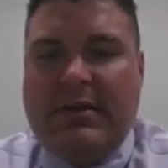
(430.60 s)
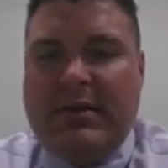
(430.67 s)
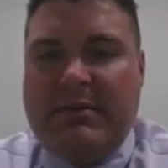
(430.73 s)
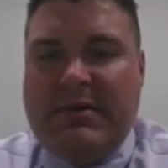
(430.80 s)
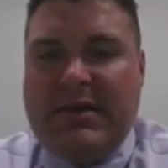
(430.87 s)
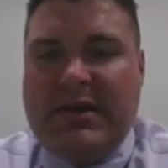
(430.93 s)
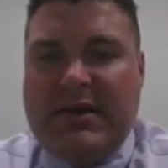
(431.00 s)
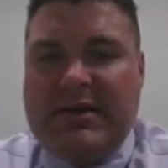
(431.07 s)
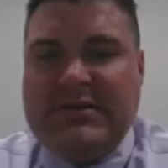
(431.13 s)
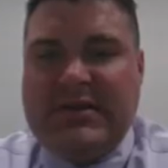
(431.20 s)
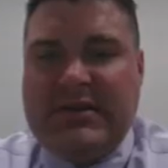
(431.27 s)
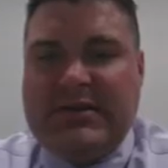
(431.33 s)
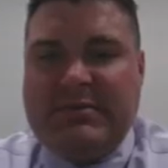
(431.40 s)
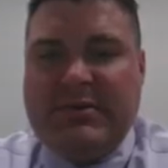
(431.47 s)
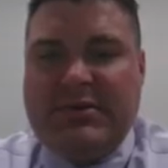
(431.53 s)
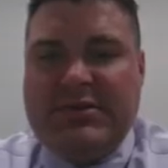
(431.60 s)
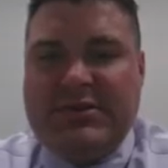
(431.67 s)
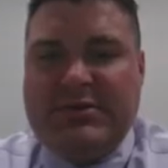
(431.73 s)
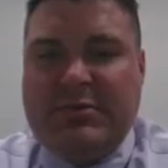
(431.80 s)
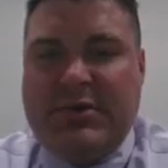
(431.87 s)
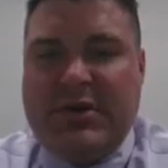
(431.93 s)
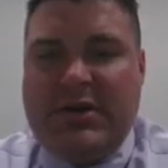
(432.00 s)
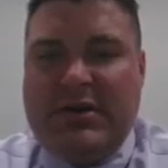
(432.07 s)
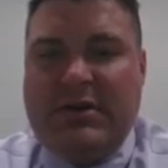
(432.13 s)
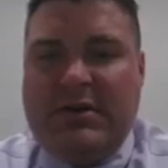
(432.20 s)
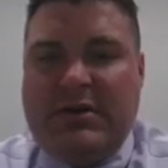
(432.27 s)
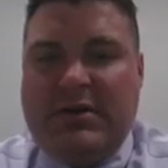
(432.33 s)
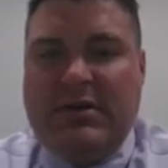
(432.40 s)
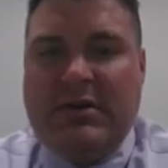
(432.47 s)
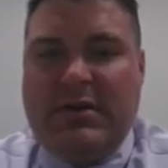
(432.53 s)
limit as x approaches 1
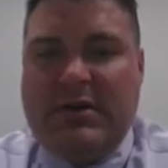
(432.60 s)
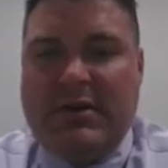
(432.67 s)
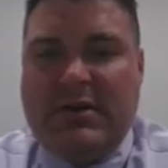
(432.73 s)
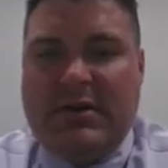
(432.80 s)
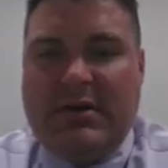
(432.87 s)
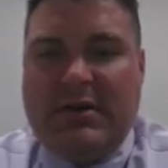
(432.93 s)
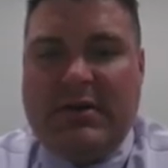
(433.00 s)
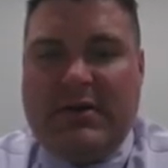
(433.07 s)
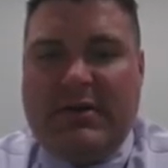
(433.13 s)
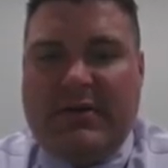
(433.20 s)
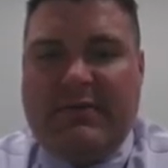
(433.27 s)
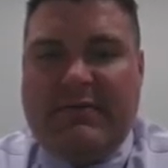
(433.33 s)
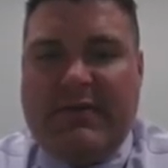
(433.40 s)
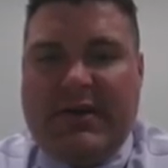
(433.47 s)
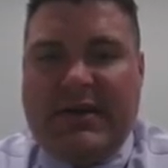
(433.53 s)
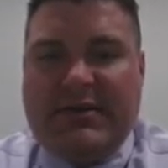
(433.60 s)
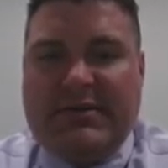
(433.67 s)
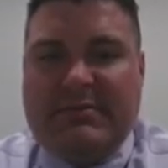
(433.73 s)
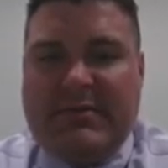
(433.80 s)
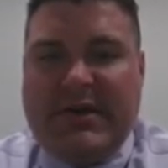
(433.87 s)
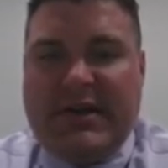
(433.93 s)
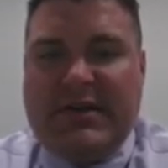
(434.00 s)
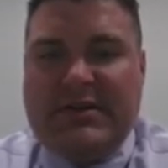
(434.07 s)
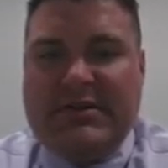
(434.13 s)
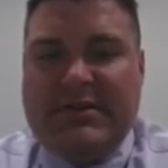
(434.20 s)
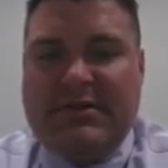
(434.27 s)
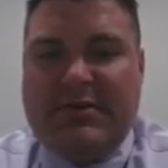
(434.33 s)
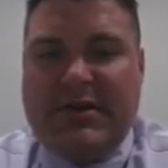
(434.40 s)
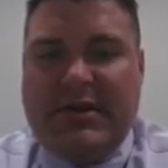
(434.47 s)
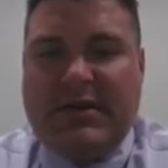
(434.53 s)
of x minus
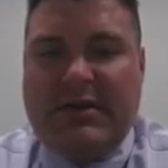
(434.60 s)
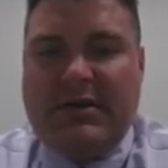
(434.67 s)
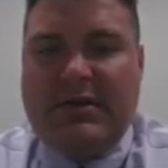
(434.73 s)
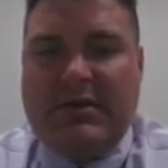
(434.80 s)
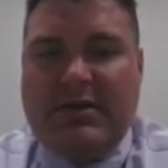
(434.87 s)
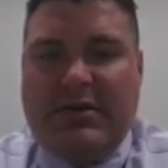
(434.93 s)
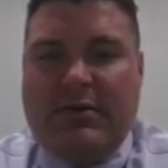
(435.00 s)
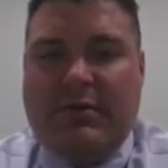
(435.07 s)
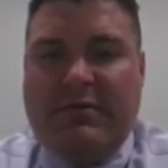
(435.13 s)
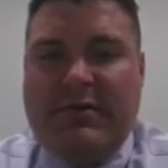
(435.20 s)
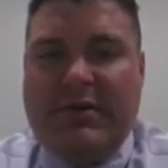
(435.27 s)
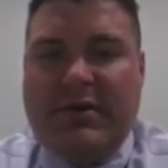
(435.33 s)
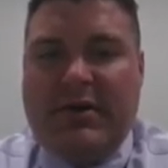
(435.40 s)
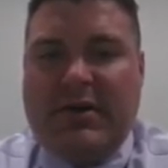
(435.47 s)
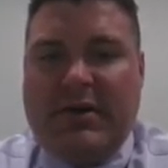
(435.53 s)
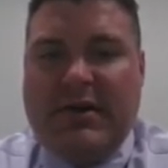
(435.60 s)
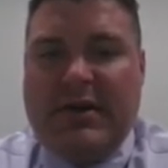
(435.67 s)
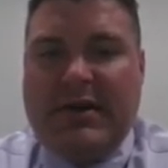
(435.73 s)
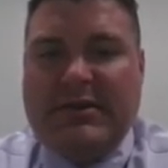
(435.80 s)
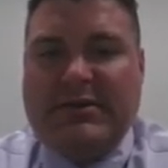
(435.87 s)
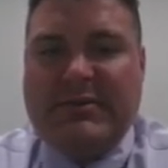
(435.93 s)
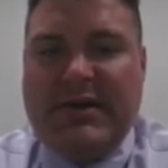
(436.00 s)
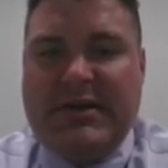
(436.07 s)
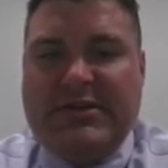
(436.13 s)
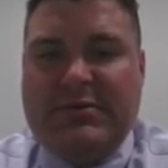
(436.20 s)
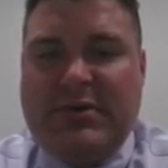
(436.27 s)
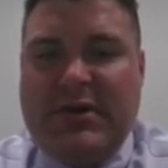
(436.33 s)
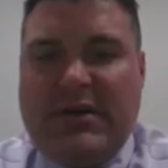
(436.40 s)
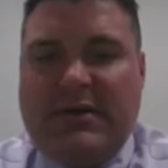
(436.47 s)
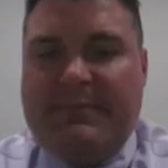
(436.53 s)
3 over x minus
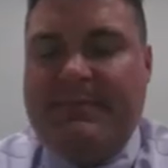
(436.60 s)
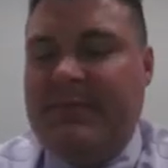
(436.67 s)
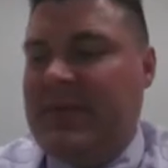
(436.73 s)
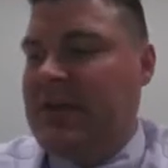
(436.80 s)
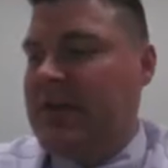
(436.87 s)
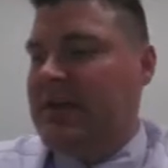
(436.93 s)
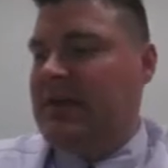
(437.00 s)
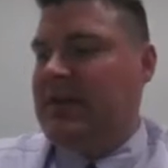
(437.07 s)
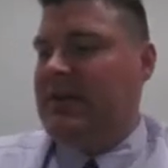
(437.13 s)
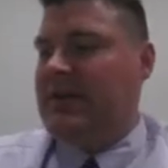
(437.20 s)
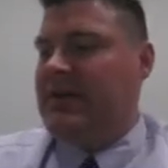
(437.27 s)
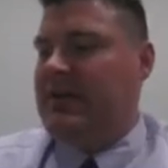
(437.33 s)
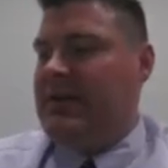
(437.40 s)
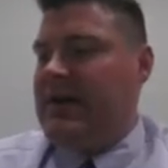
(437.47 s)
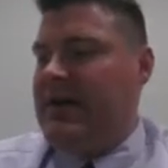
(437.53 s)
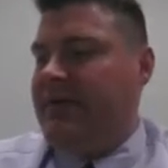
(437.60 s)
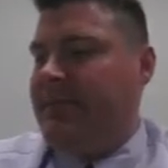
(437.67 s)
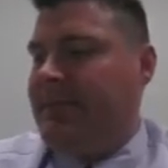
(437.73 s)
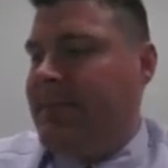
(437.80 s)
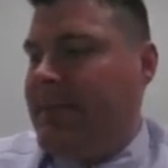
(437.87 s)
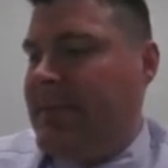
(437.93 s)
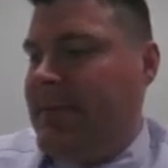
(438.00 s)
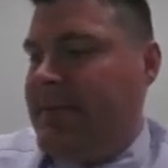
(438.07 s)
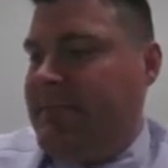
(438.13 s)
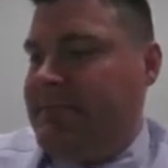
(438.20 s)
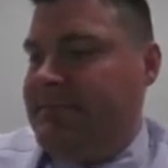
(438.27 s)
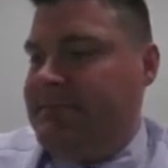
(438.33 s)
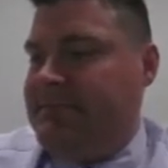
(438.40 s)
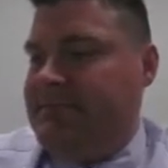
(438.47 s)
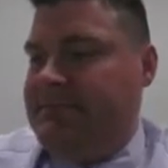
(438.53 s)
1. Now,
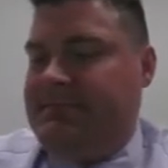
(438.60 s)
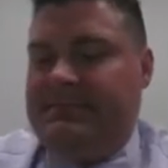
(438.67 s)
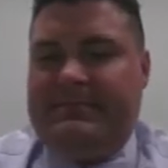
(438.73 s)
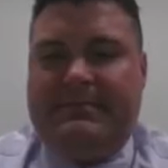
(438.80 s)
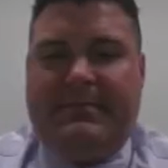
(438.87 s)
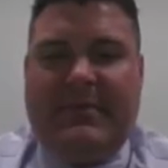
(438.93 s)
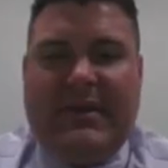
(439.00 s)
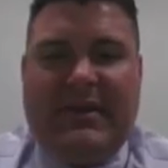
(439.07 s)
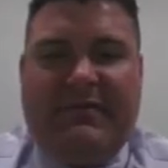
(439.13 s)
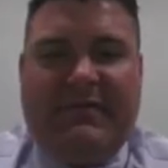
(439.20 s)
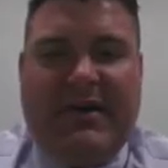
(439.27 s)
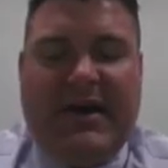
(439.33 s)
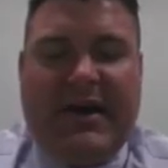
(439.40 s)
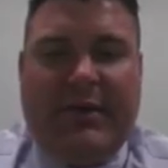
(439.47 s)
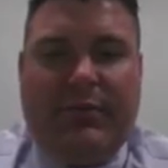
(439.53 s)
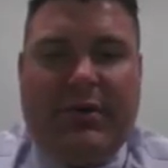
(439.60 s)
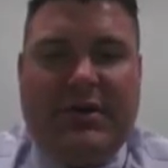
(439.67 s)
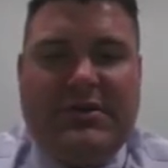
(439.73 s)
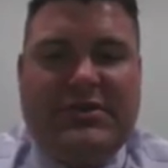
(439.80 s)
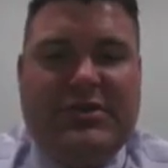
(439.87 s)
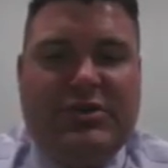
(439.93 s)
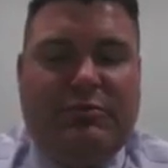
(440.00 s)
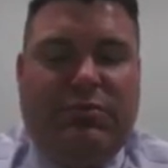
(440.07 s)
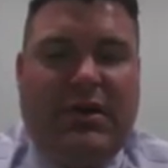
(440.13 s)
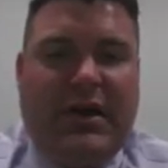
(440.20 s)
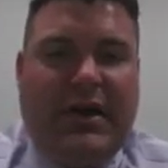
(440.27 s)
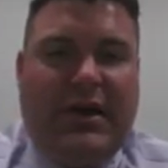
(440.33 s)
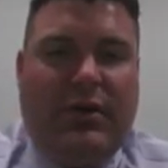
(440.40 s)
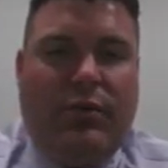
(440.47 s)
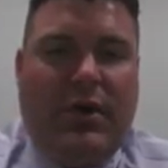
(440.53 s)
if I were to
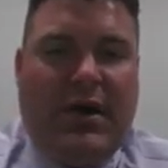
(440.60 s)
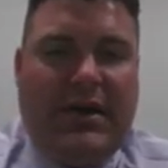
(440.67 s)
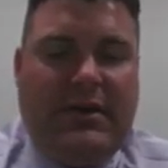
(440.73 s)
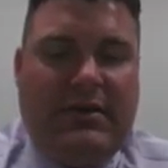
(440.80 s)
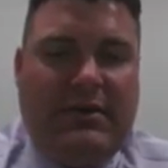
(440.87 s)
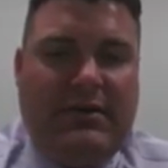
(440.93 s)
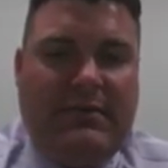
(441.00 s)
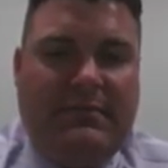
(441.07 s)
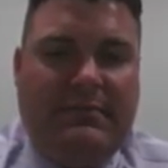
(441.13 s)
plug in a 1,